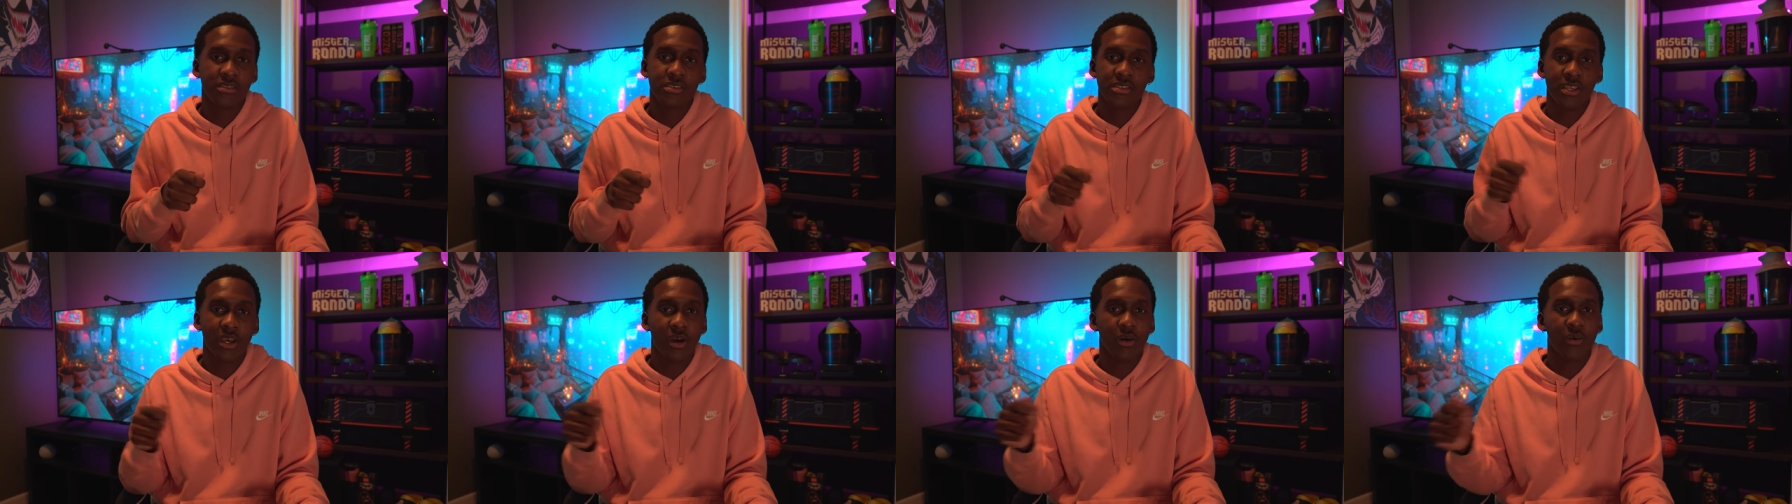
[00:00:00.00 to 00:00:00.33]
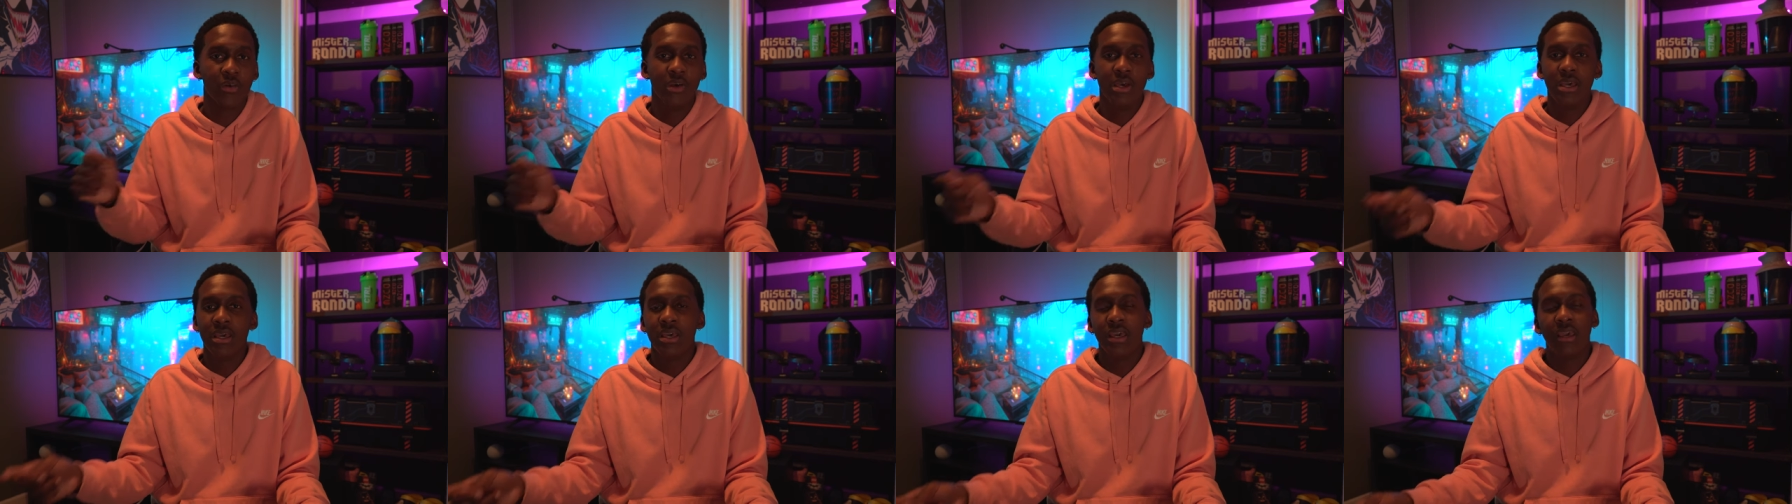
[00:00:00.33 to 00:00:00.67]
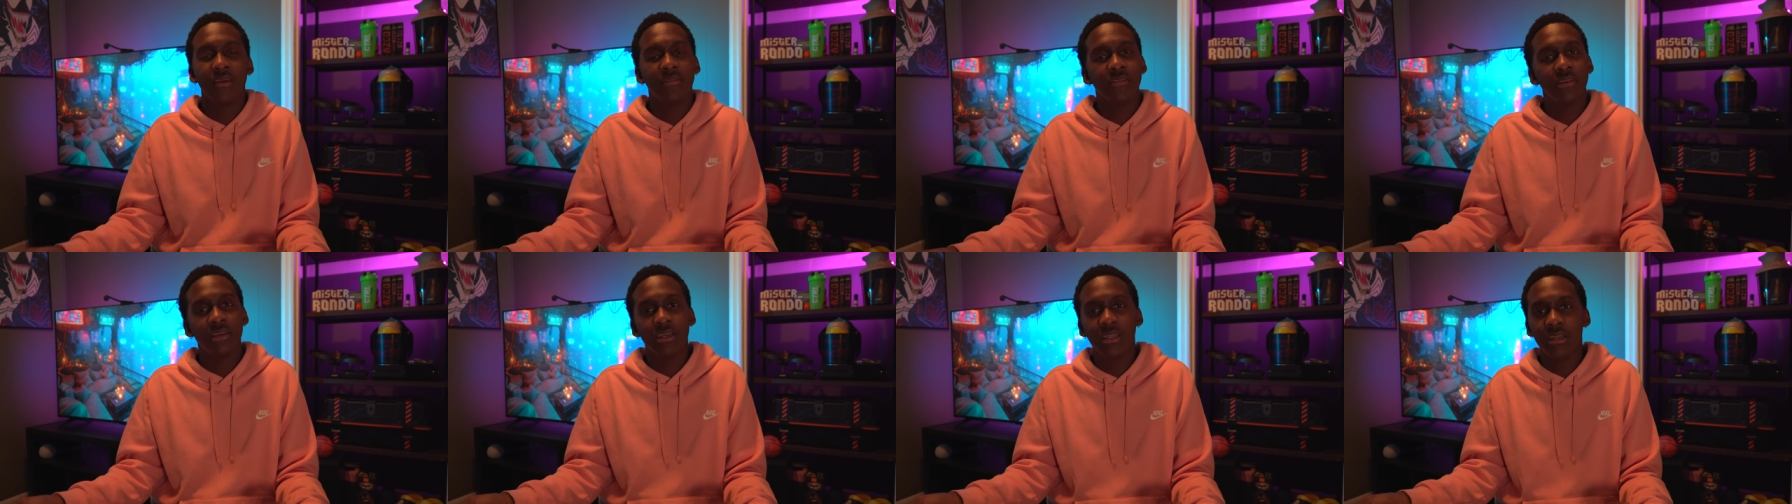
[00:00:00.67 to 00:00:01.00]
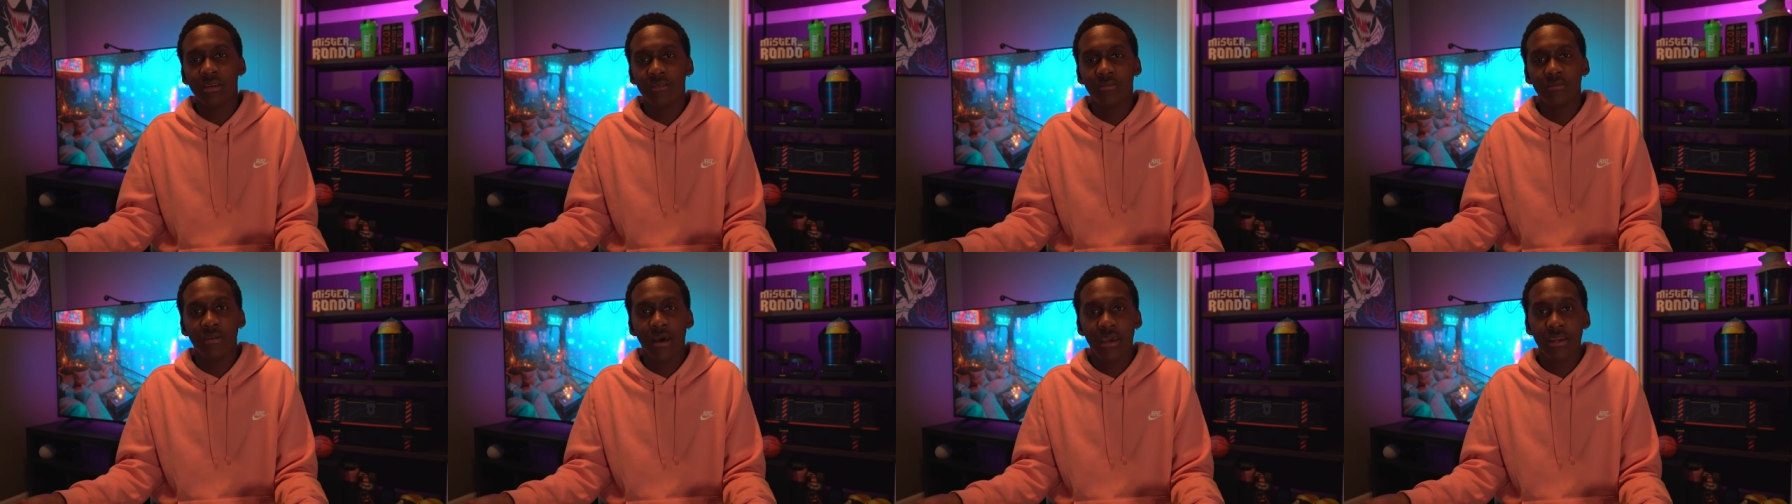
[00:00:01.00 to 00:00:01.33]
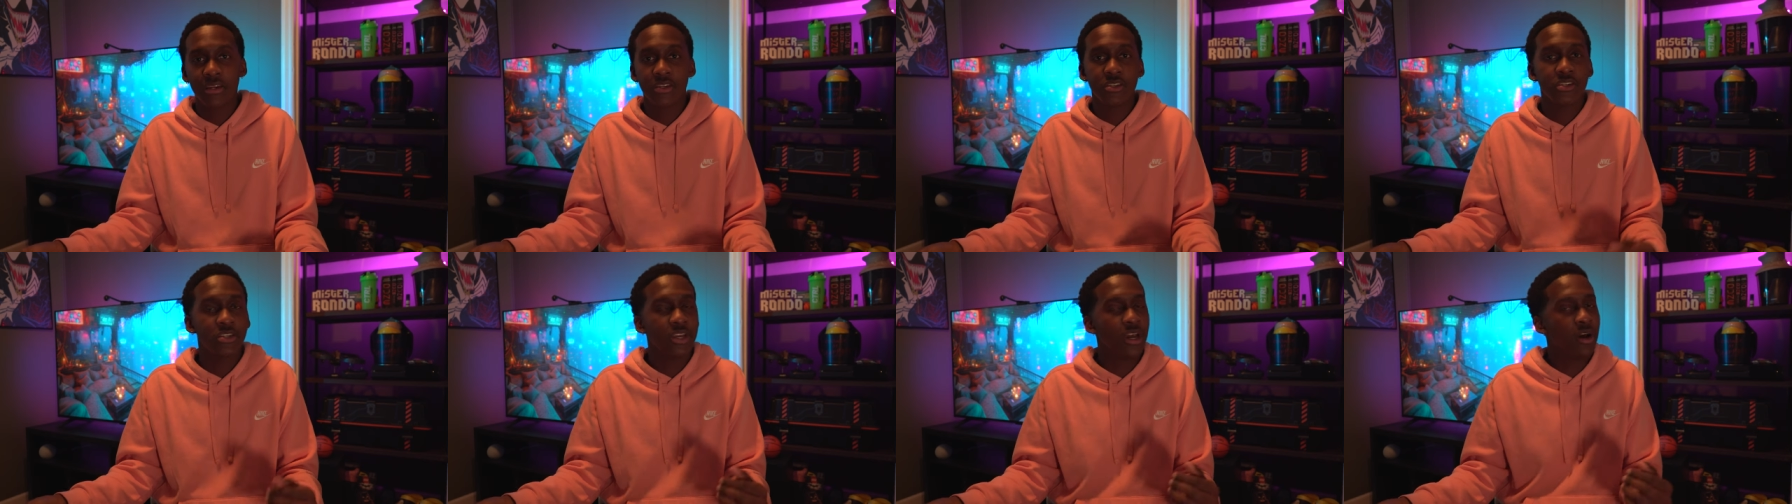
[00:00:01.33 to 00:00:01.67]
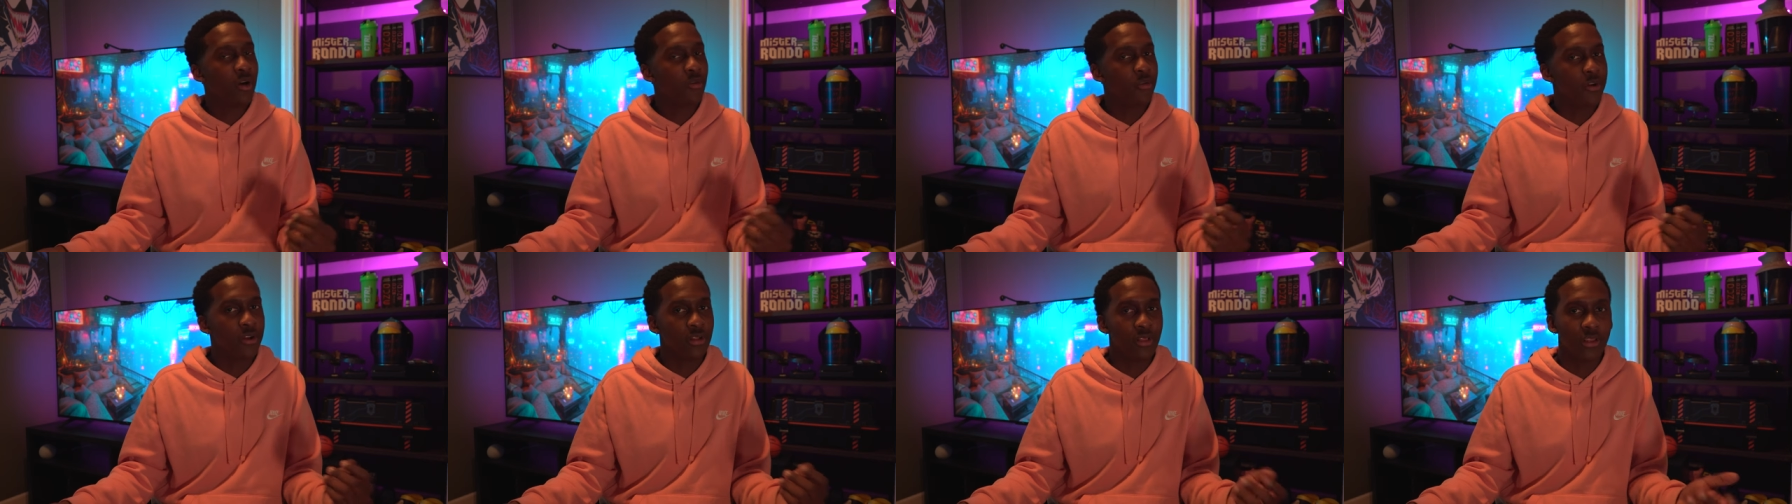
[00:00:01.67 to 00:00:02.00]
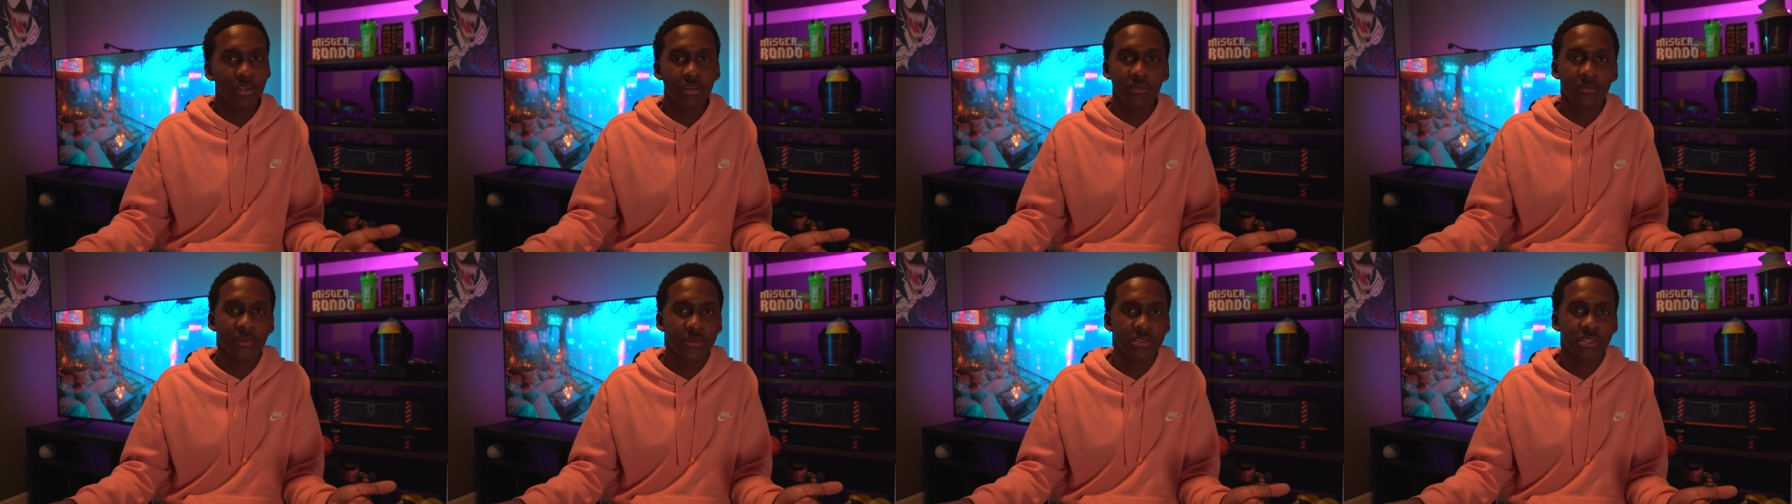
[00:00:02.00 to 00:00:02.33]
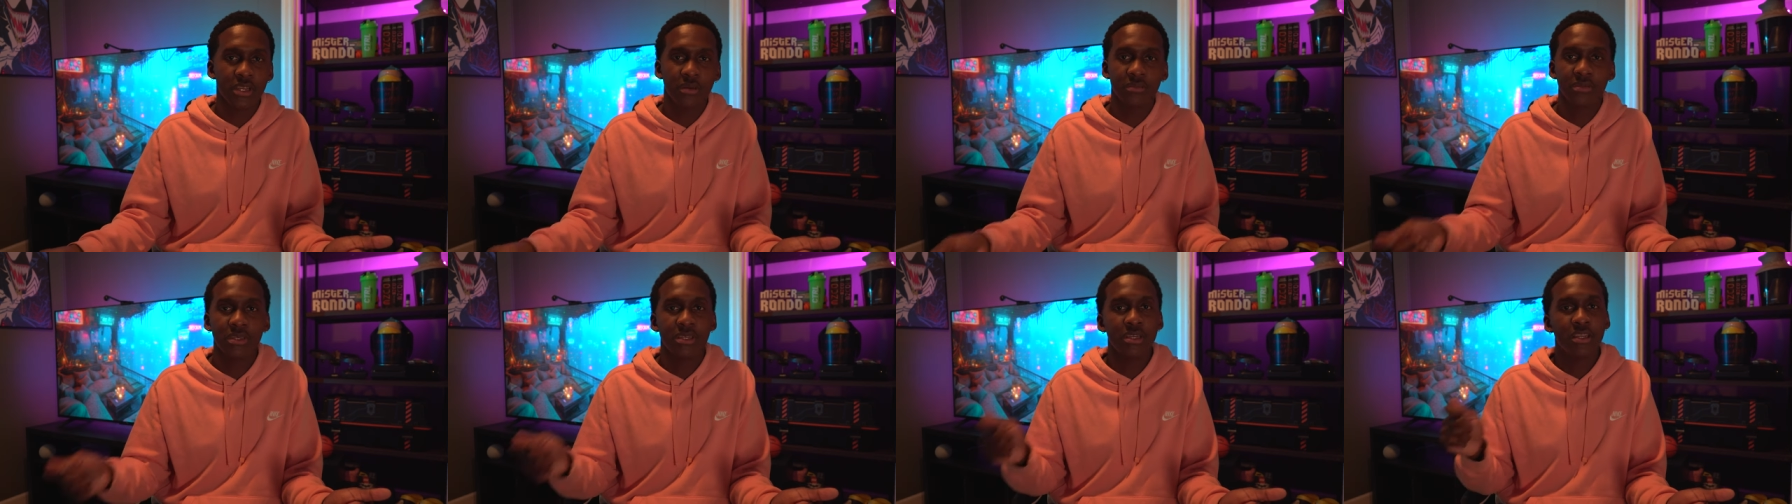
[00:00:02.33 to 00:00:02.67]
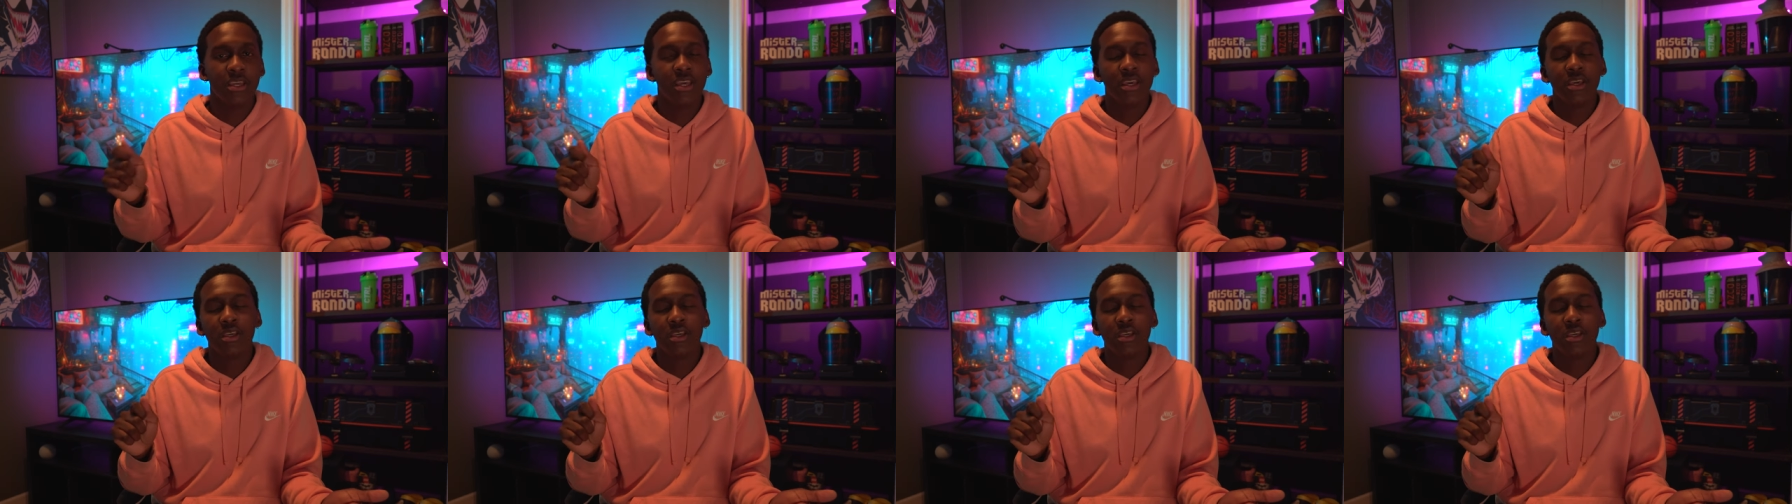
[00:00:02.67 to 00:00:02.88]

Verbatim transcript: So if you need to find a show or you're looking for something,